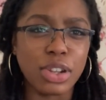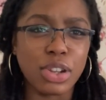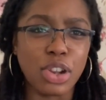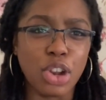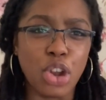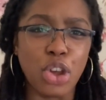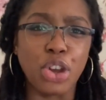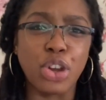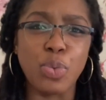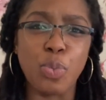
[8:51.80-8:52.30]

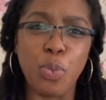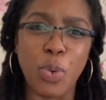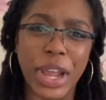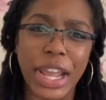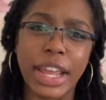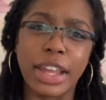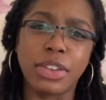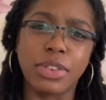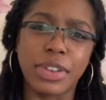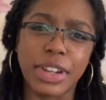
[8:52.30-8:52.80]
look
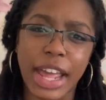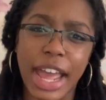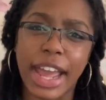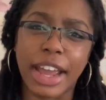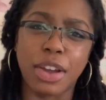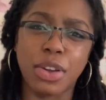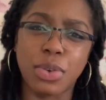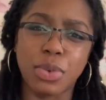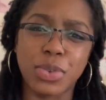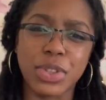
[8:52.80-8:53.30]
weird on the
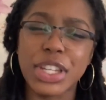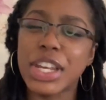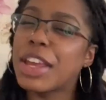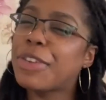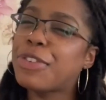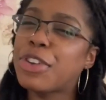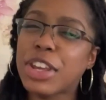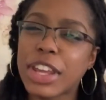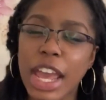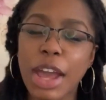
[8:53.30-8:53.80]
ankles,
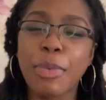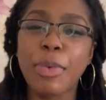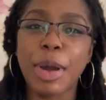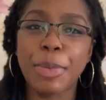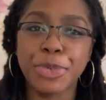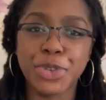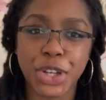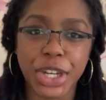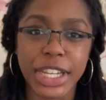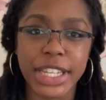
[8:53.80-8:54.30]
if you get what
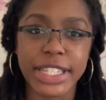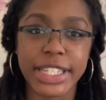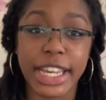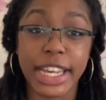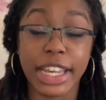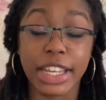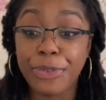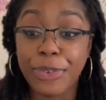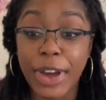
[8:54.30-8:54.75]
I'm trying to say.